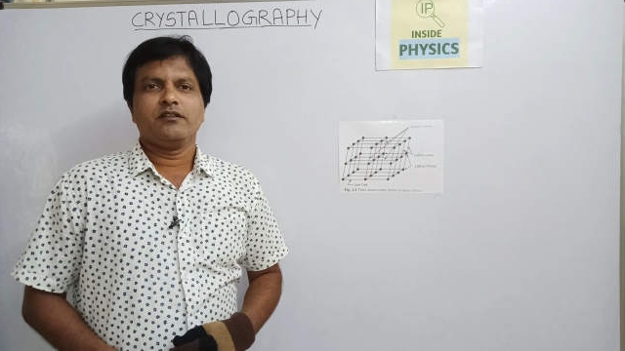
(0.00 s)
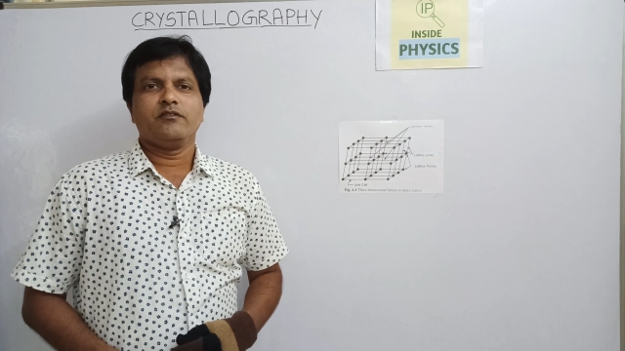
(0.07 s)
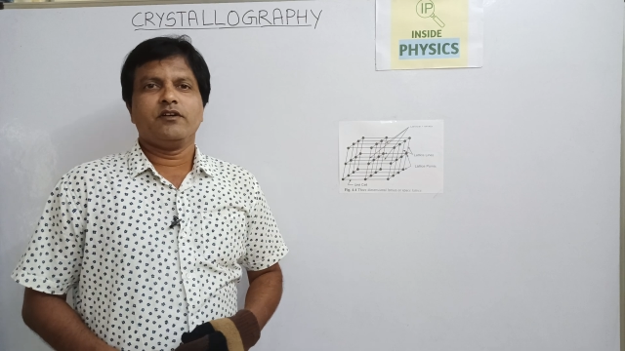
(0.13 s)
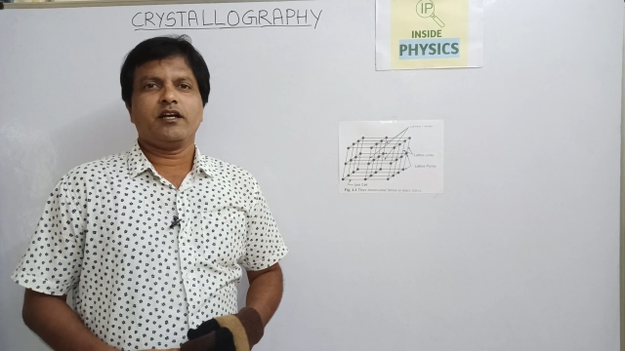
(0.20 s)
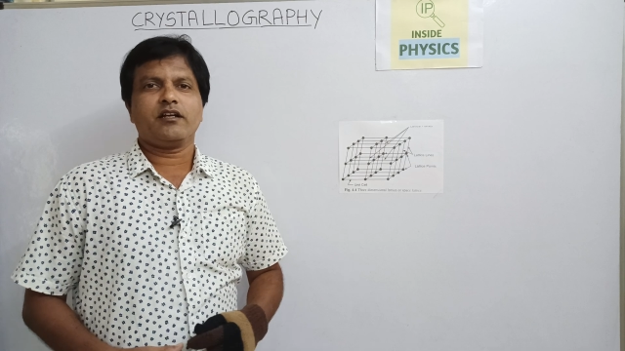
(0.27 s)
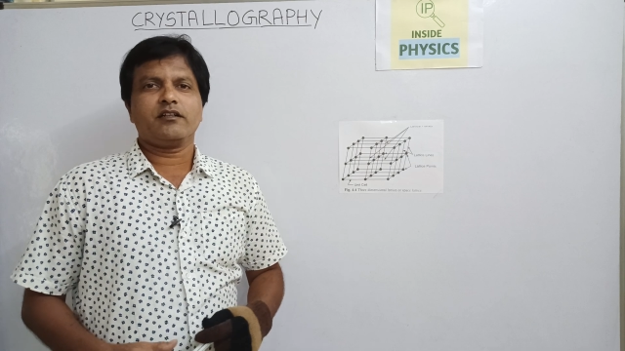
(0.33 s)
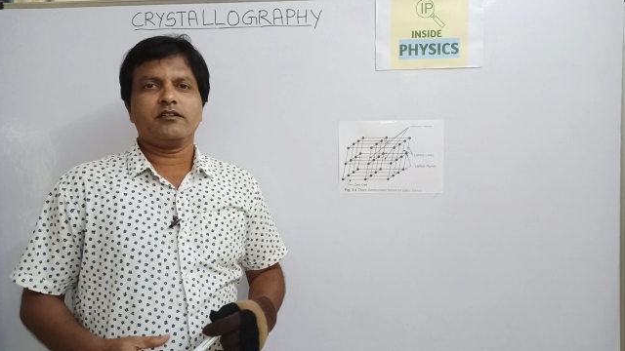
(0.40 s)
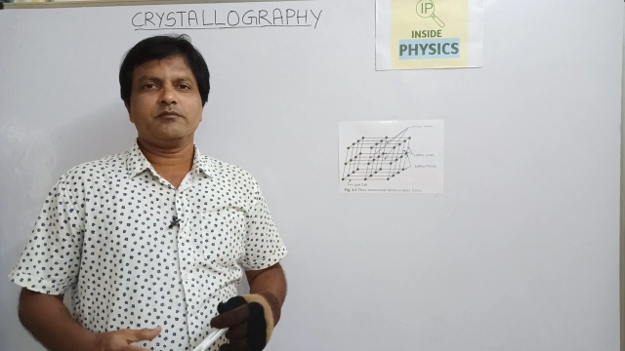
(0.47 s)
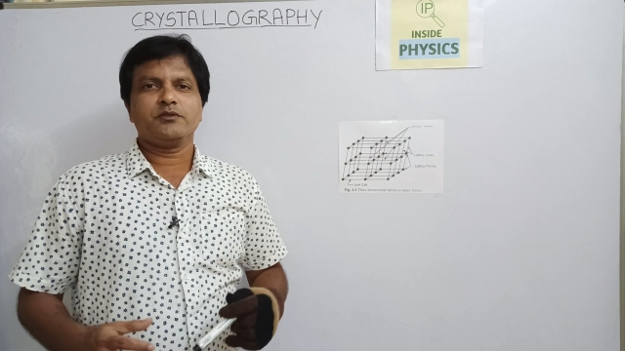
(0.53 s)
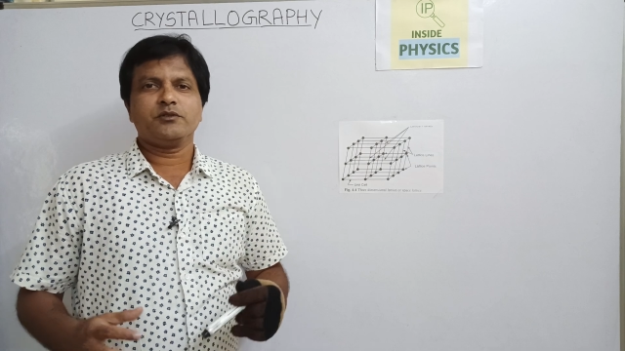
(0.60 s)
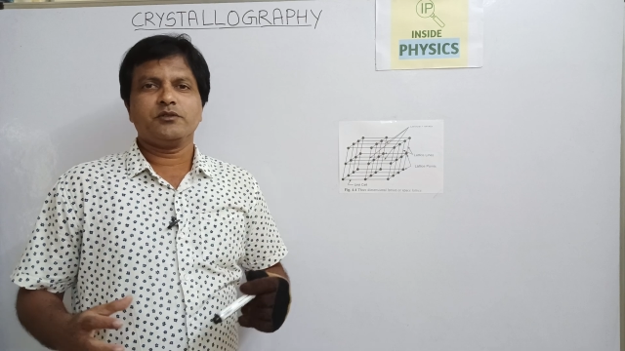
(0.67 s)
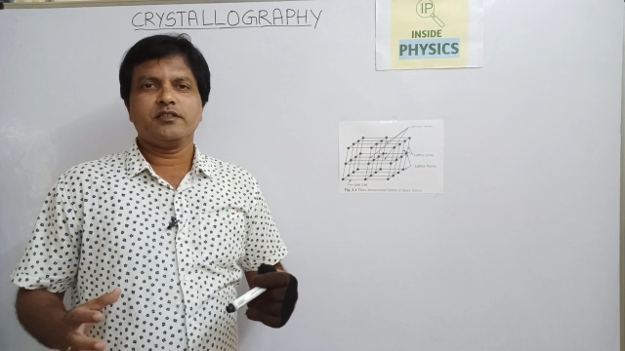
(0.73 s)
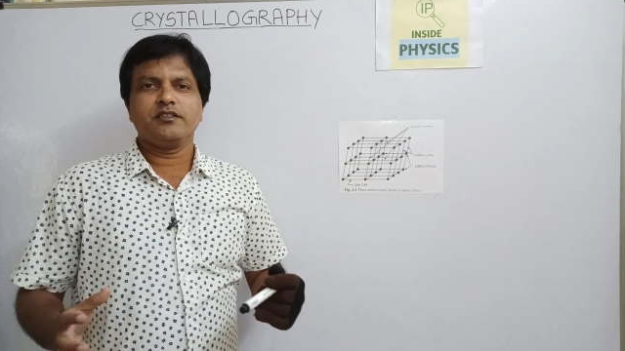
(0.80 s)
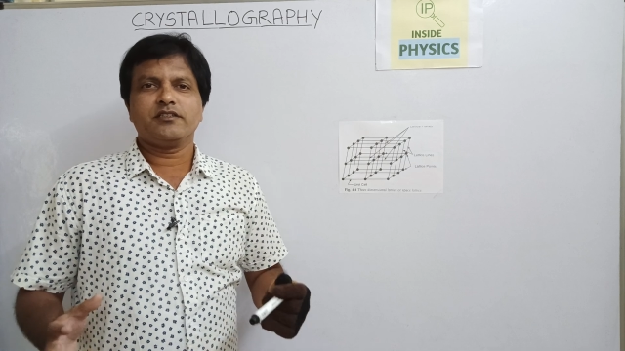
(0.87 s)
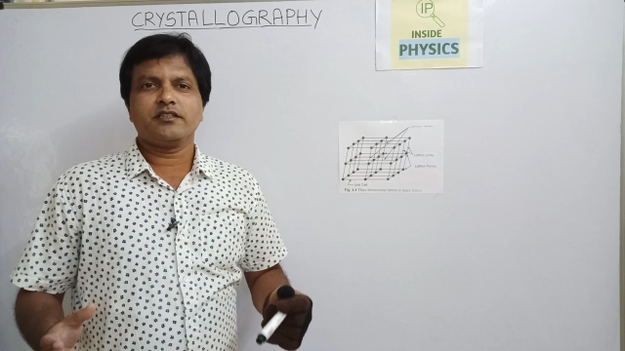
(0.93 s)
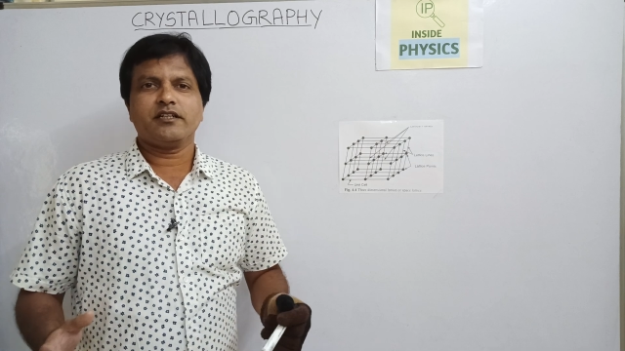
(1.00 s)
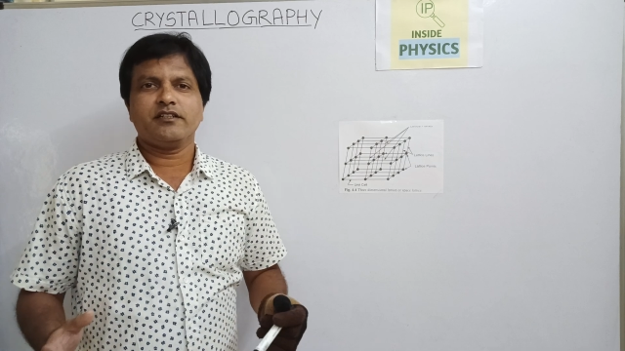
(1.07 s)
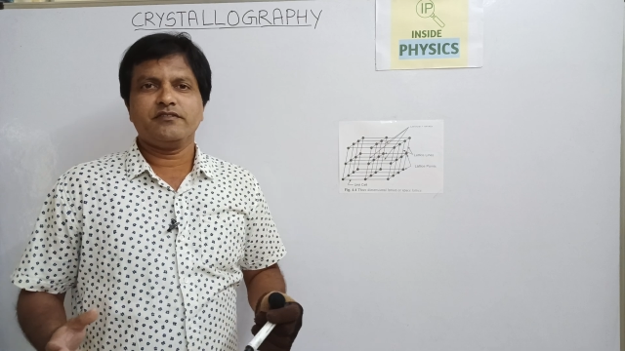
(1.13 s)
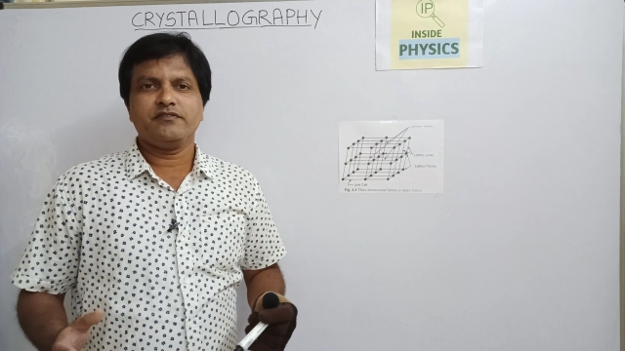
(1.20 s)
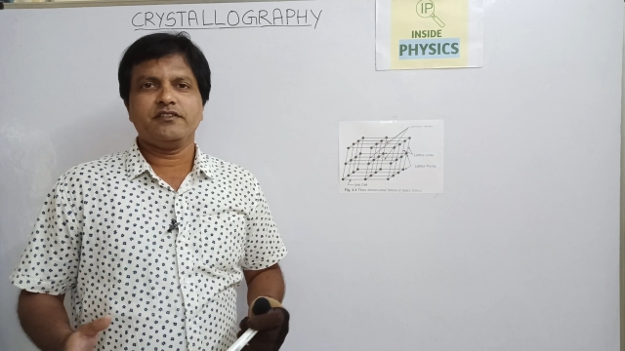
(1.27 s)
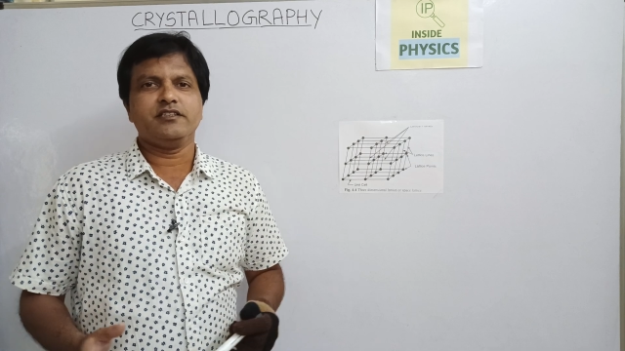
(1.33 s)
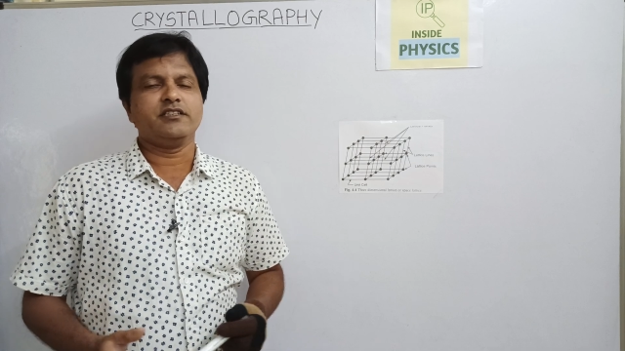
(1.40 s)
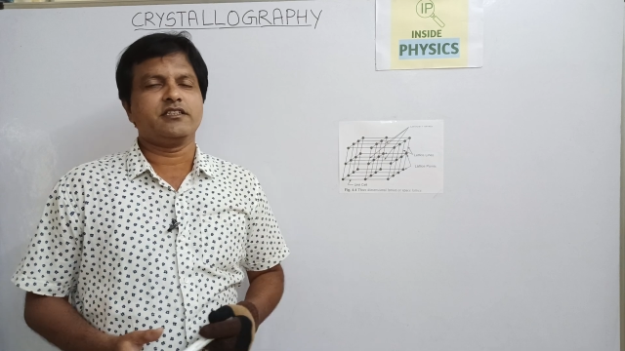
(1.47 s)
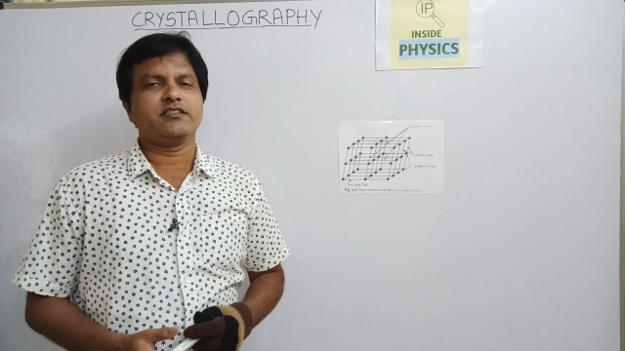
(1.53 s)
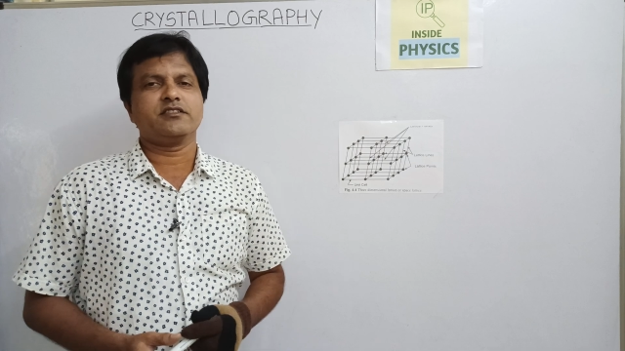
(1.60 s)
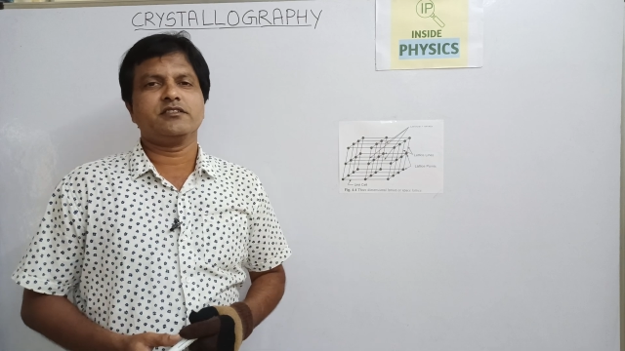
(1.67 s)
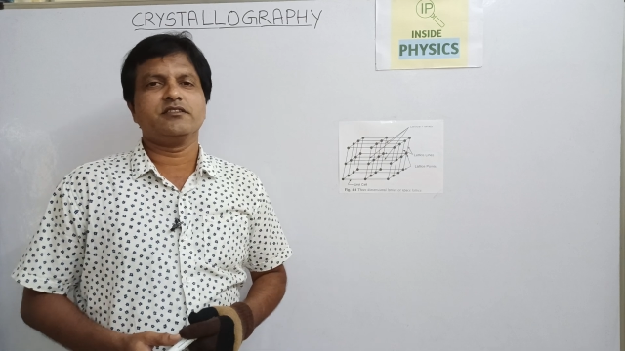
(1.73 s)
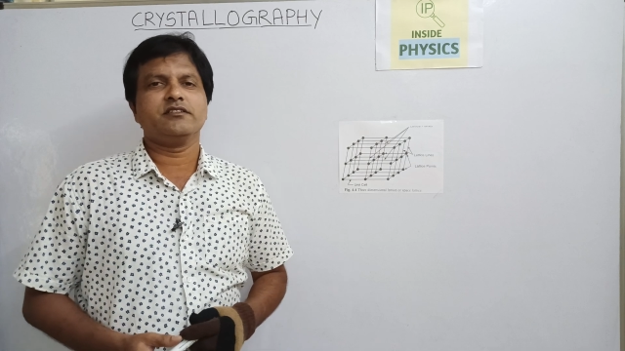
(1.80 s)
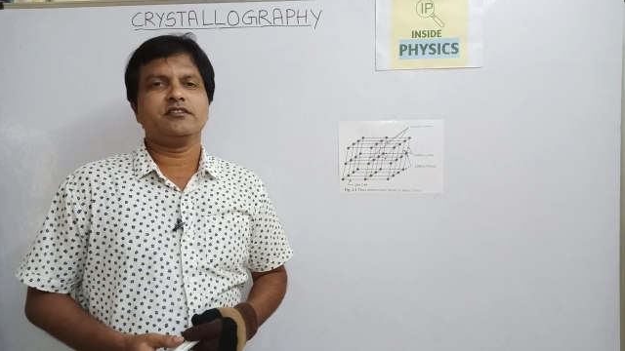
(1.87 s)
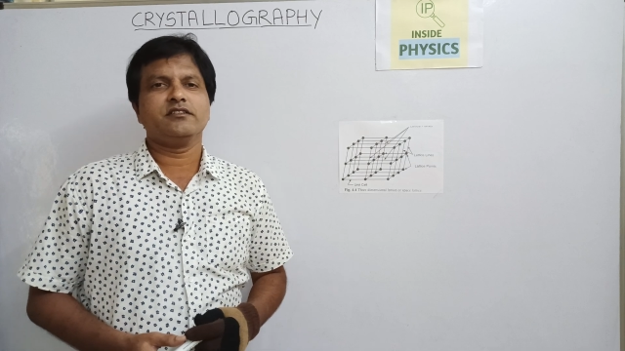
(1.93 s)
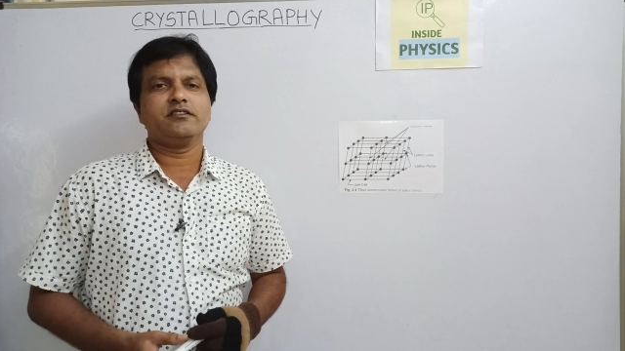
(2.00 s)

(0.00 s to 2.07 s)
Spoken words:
welcome to Inside Physics.